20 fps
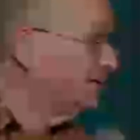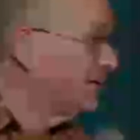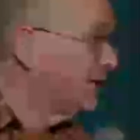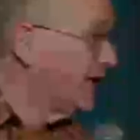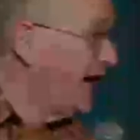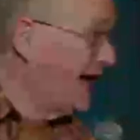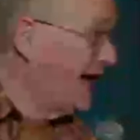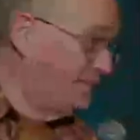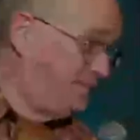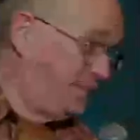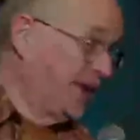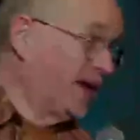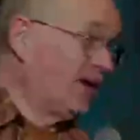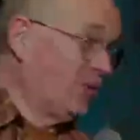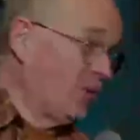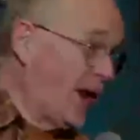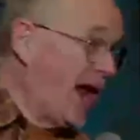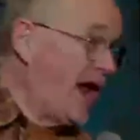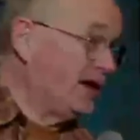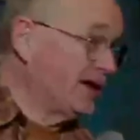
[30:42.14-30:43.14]
he'd been
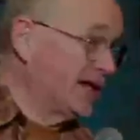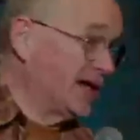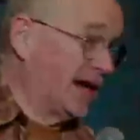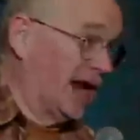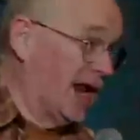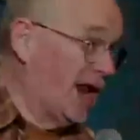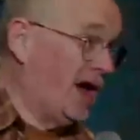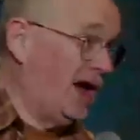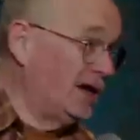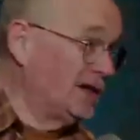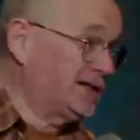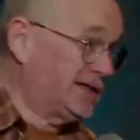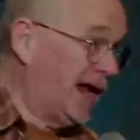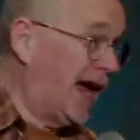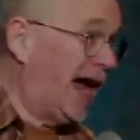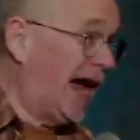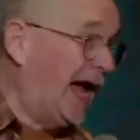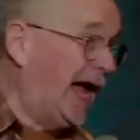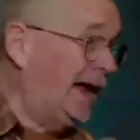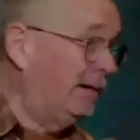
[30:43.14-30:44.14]
around it a long
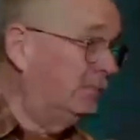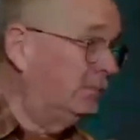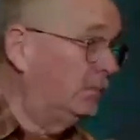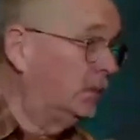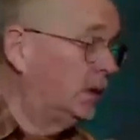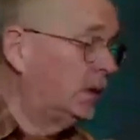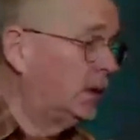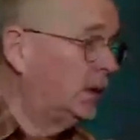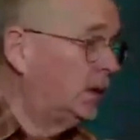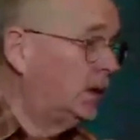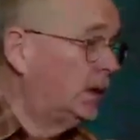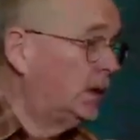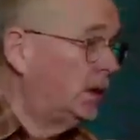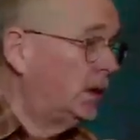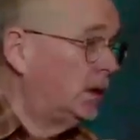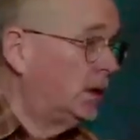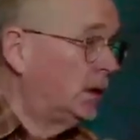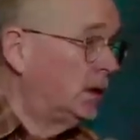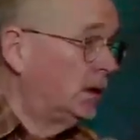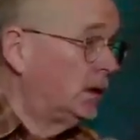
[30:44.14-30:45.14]
time.
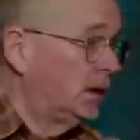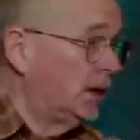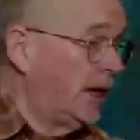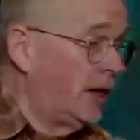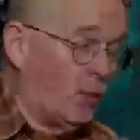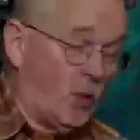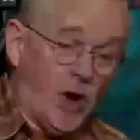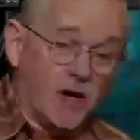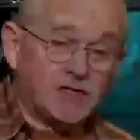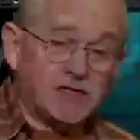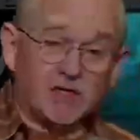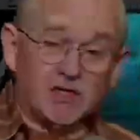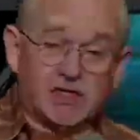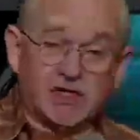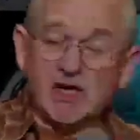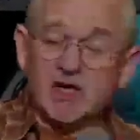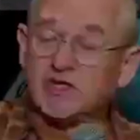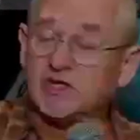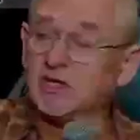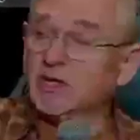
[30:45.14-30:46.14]
It wasn't
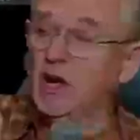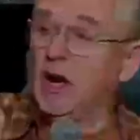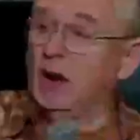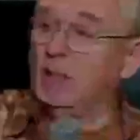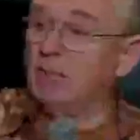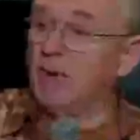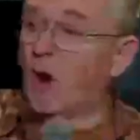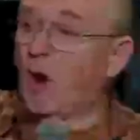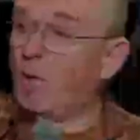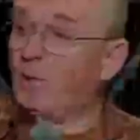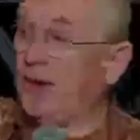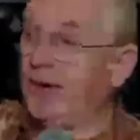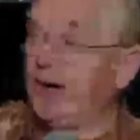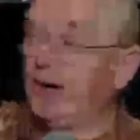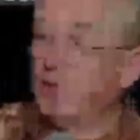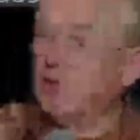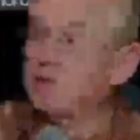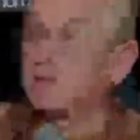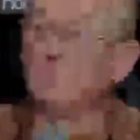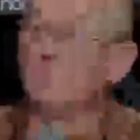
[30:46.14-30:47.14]
just a moment, it
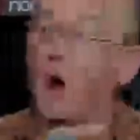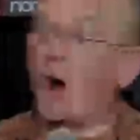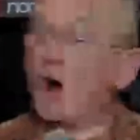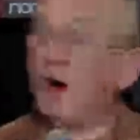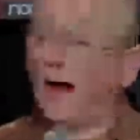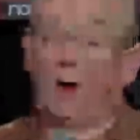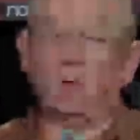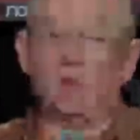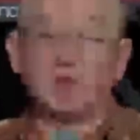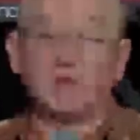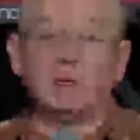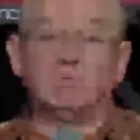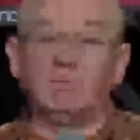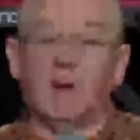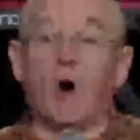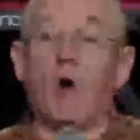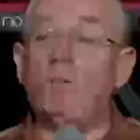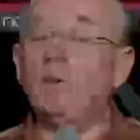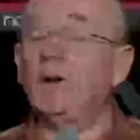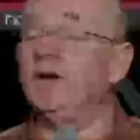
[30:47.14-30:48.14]
was a, mo- it was a
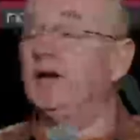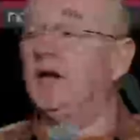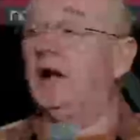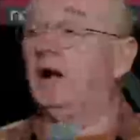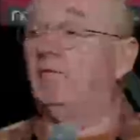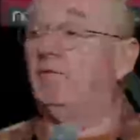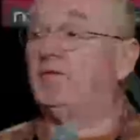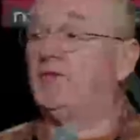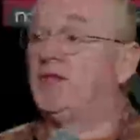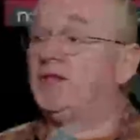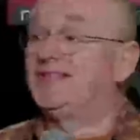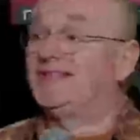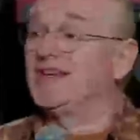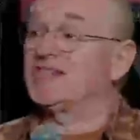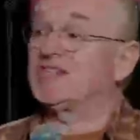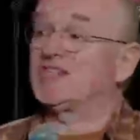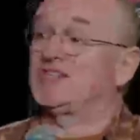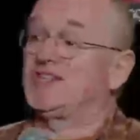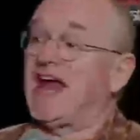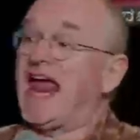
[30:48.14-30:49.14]
moment of
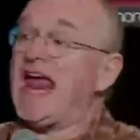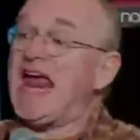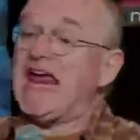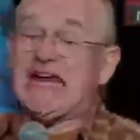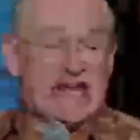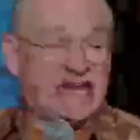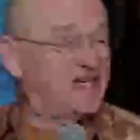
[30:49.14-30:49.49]
disdain and